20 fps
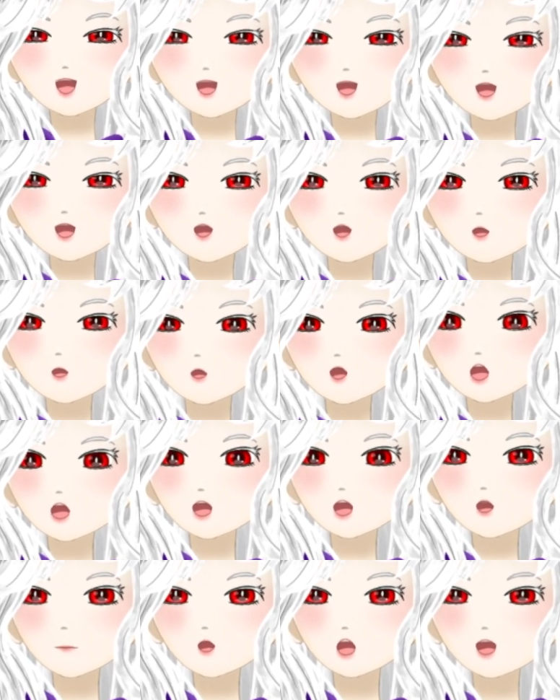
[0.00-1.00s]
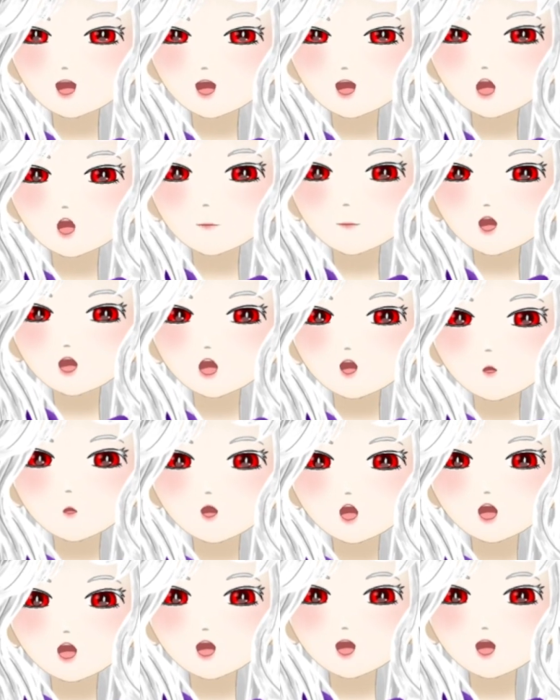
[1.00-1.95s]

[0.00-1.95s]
So yeah, I'm not surprised.